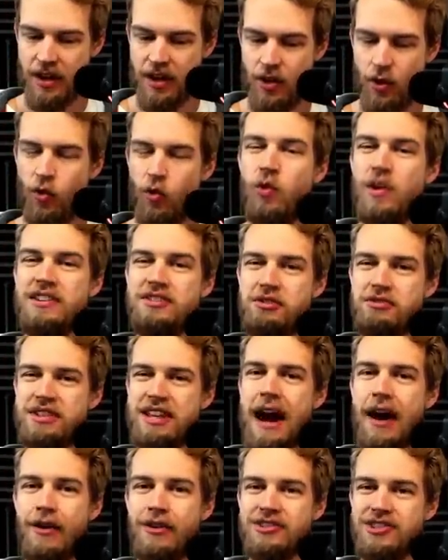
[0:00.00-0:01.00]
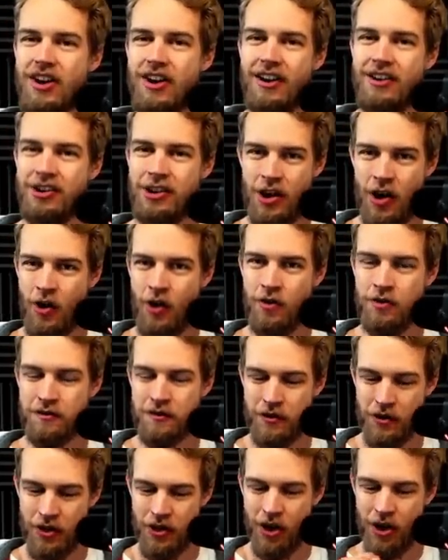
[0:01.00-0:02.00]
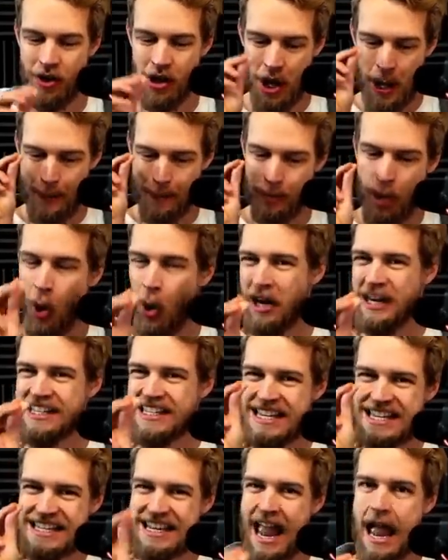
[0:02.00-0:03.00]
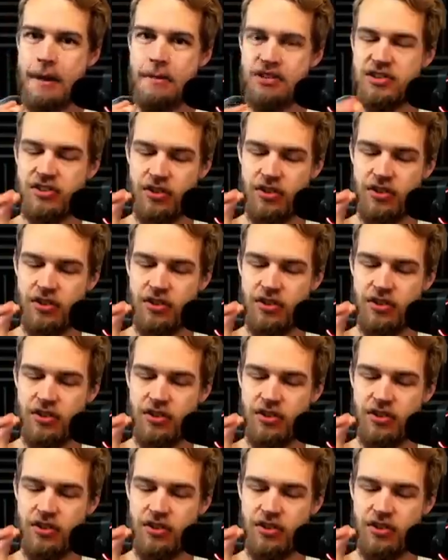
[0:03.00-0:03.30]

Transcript: Wizard towers aren't known for their point damage.